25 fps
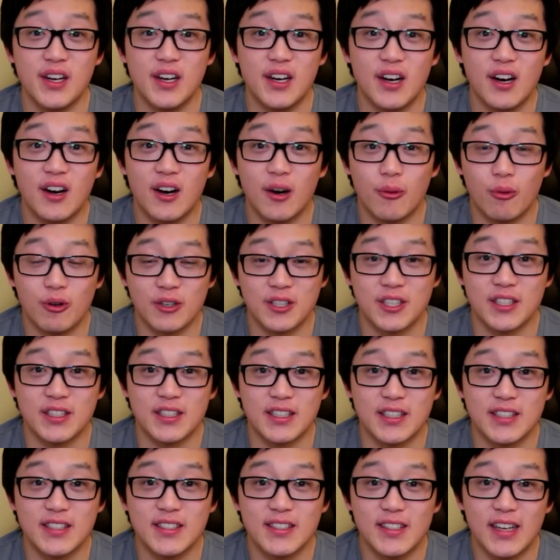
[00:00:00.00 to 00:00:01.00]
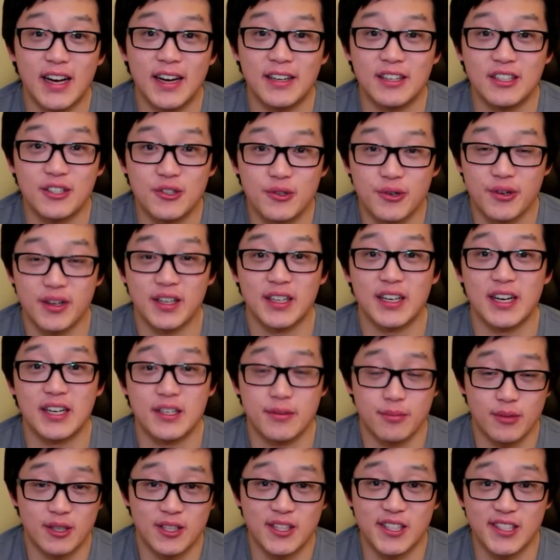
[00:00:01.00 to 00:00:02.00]
are watching this and enjoying it as
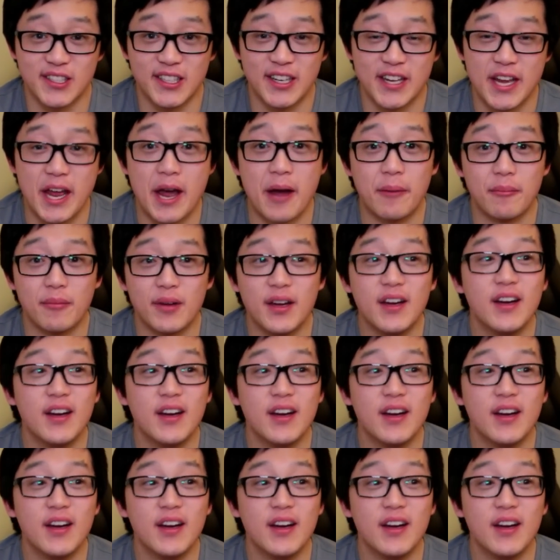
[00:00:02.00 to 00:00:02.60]
much as I am.